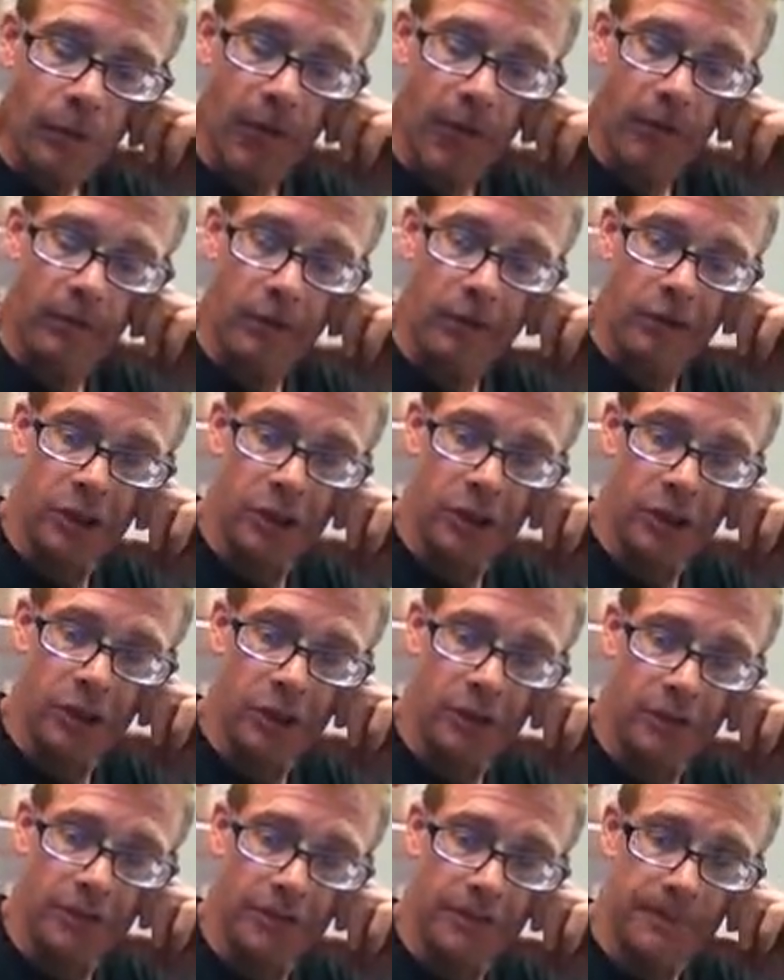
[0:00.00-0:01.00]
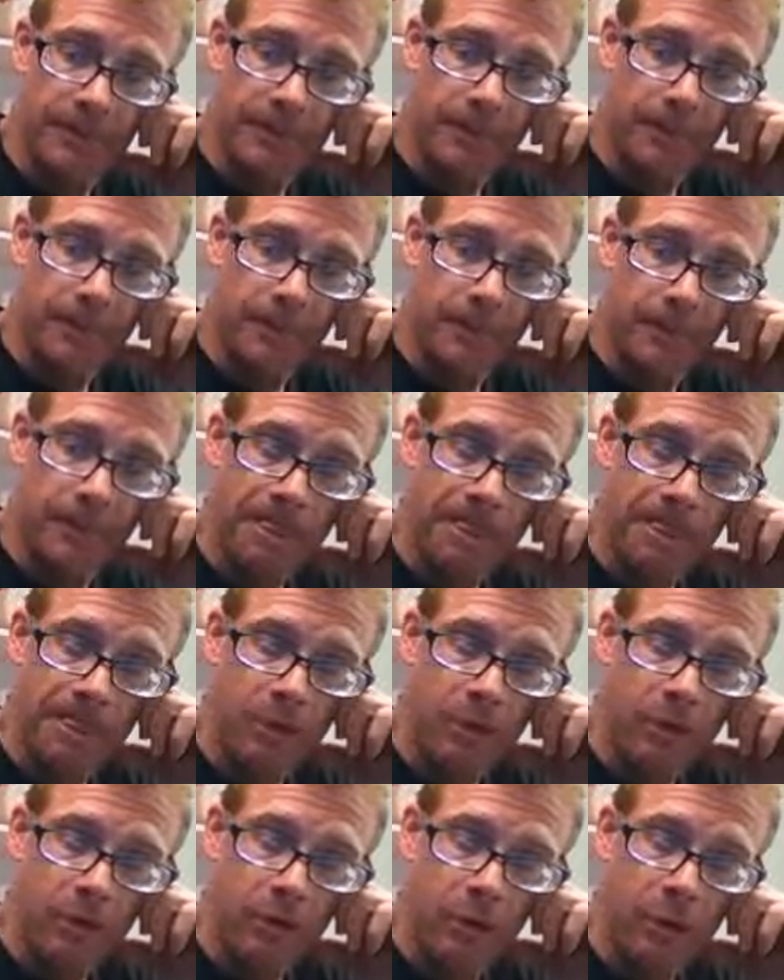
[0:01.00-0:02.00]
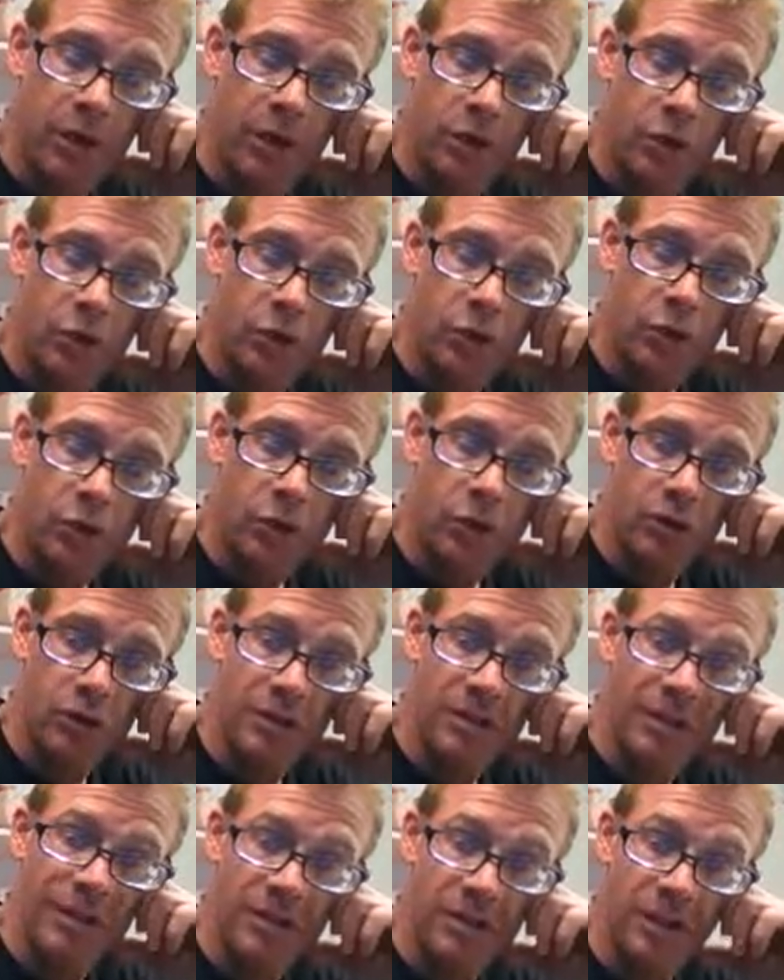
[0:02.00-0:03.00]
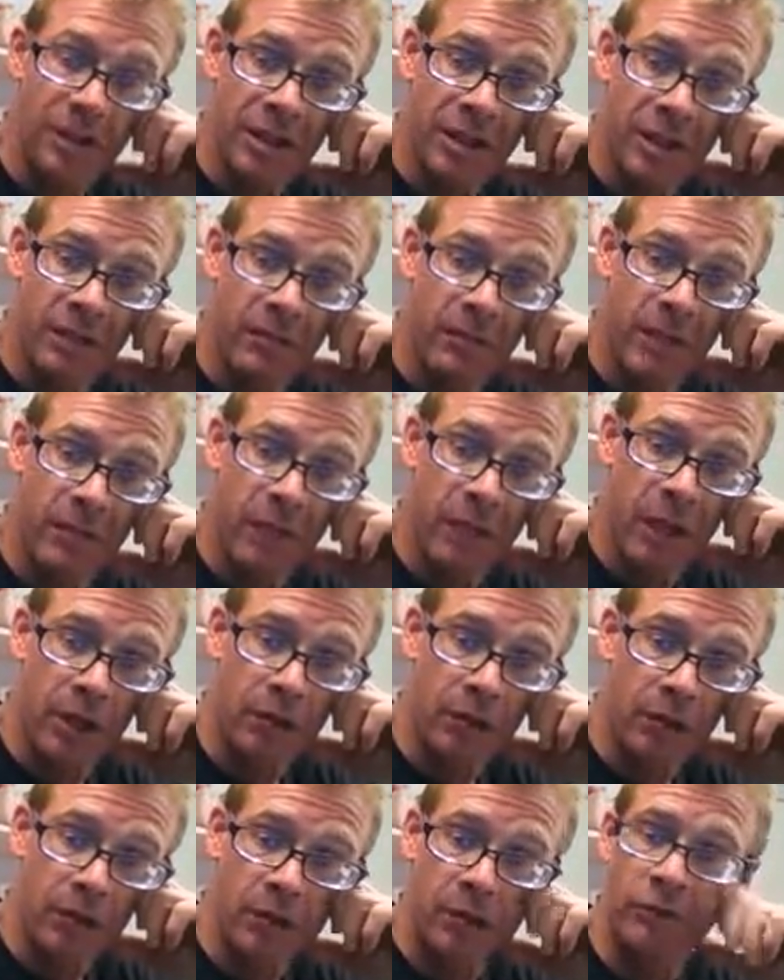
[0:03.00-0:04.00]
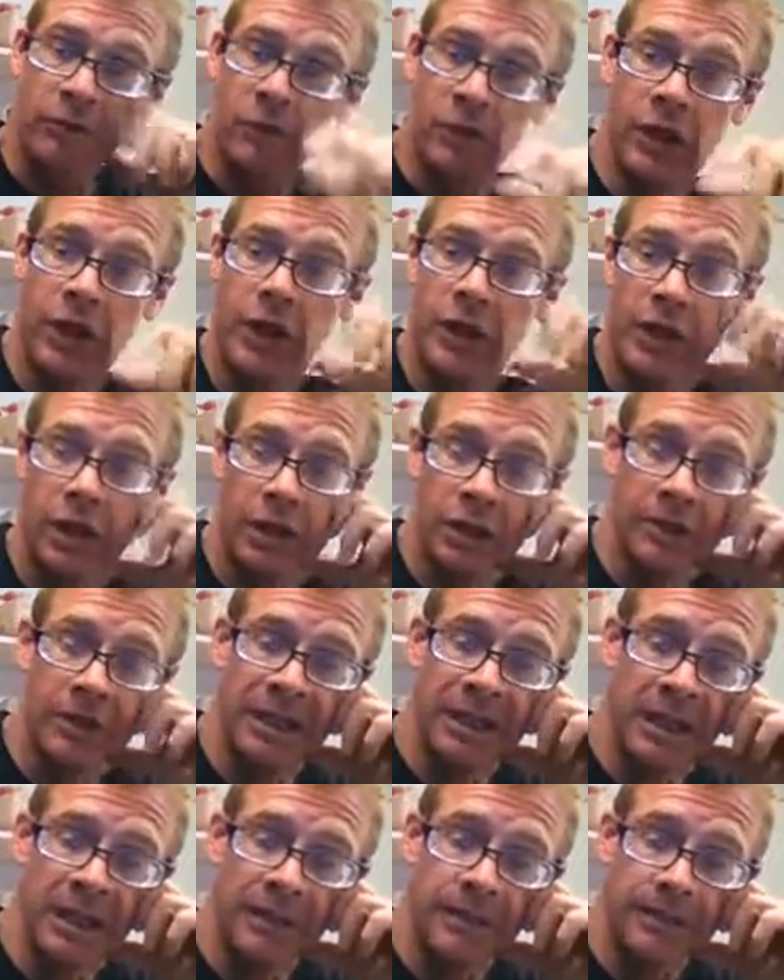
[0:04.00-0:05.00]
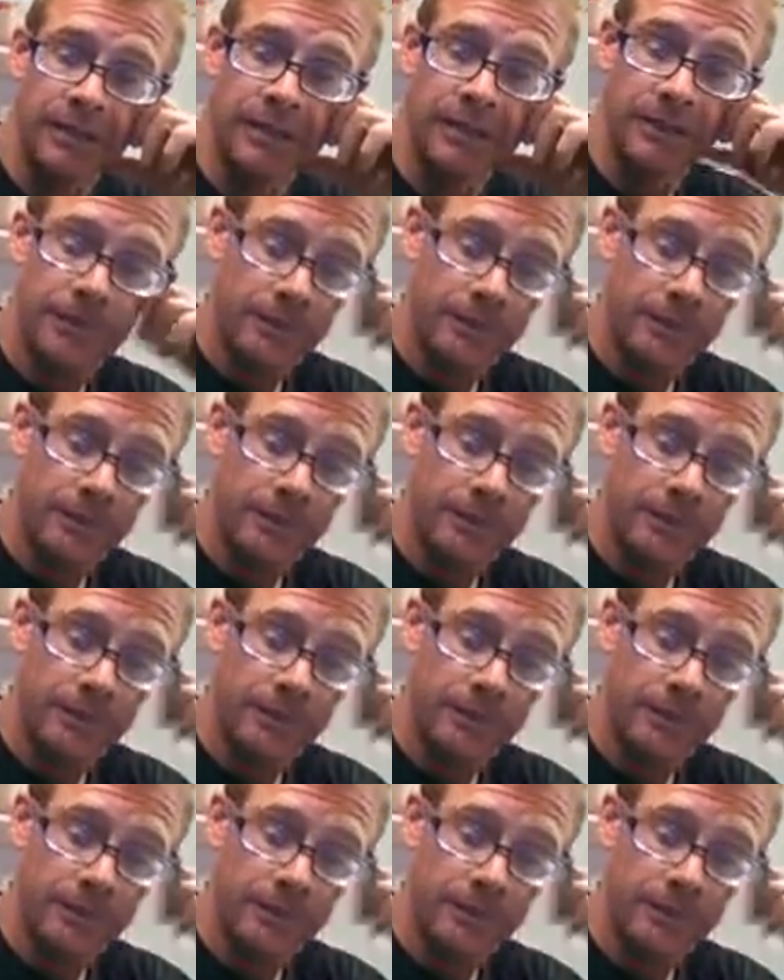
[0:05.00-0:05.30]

Bible says, Whatever you do to the least of these, my brethren, you've done it unto me.